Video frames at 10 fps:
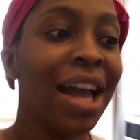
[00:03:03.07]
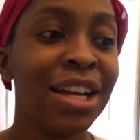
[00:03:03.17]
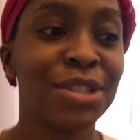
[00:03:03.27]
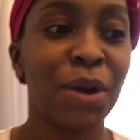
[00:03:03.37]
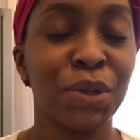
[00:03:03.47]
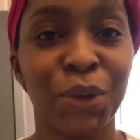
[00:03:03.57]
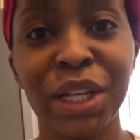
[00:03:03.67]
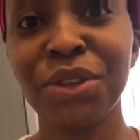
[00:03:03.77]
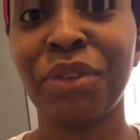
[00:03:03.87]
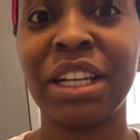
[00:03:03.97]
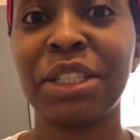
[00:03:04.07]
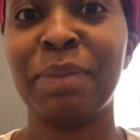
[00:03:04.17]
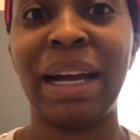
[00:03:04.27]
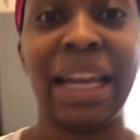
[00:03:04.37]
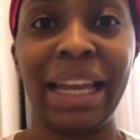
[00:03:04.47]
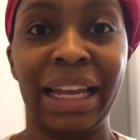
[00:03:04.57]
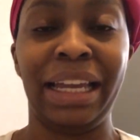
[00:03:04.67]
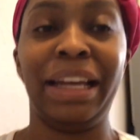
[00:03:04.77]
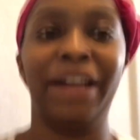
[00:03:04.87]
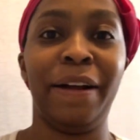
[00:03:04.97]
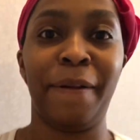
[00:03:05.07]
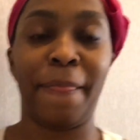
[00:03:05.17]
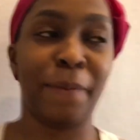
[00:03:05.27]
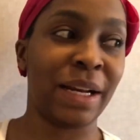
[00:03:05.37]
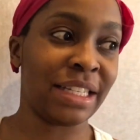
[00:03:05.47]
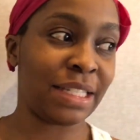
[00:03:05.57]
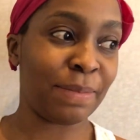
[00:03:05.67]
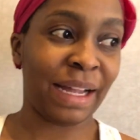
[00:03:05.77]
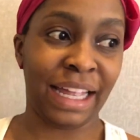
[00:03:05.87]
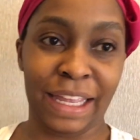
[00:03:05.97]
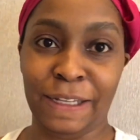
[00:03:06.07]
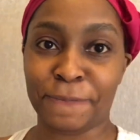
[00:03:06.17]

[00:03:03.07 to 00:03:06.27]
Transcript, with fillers: So I was going to fetch my what is this, my